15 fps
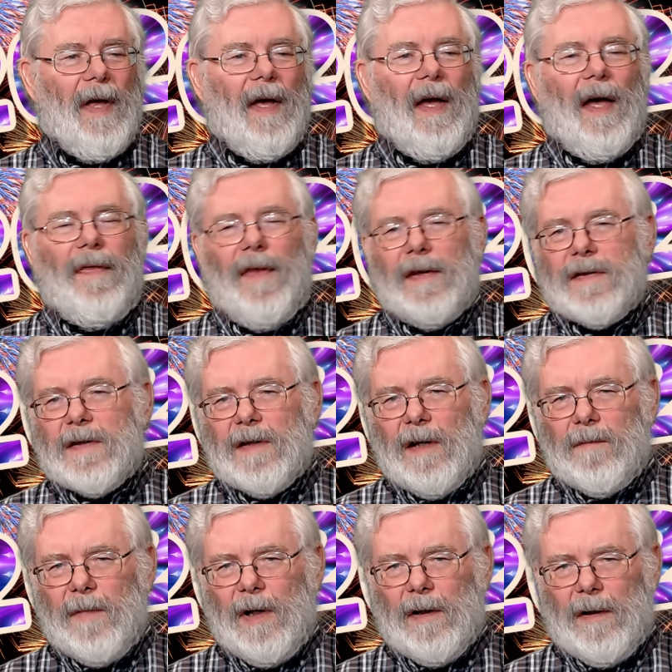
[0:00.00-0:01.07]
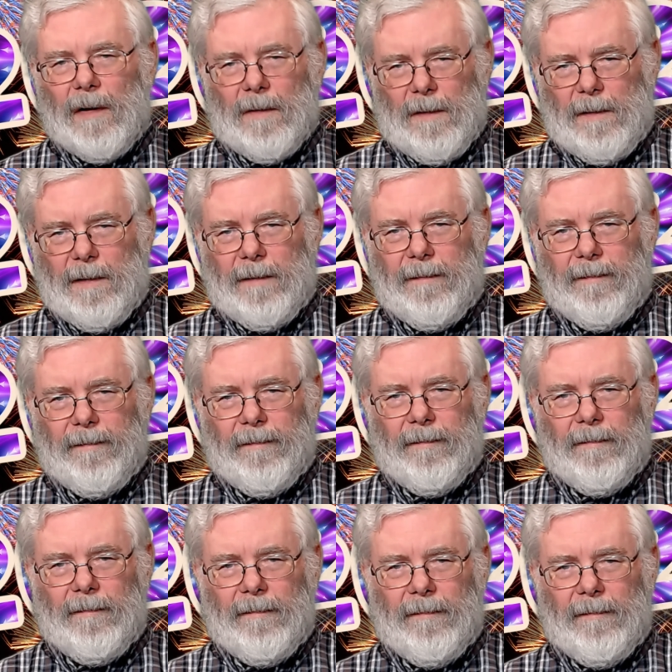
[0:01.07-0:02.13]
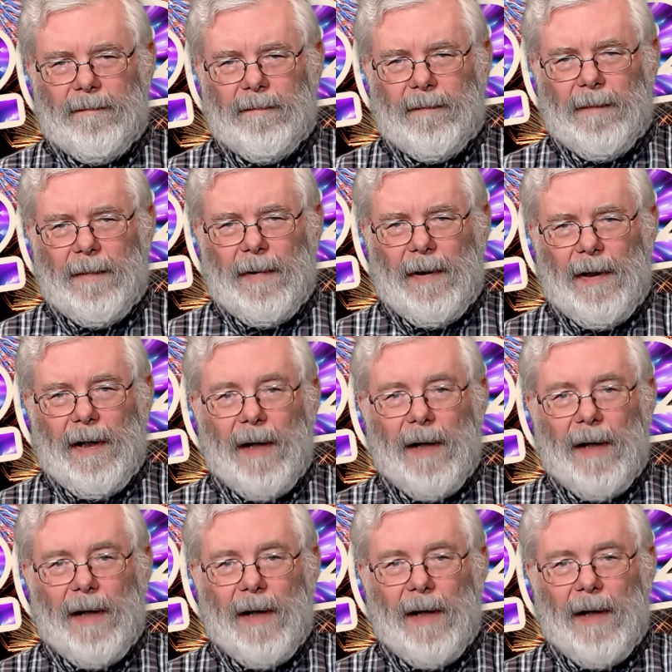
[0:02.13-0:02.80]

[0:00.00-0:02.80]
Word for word: And then send me a note. And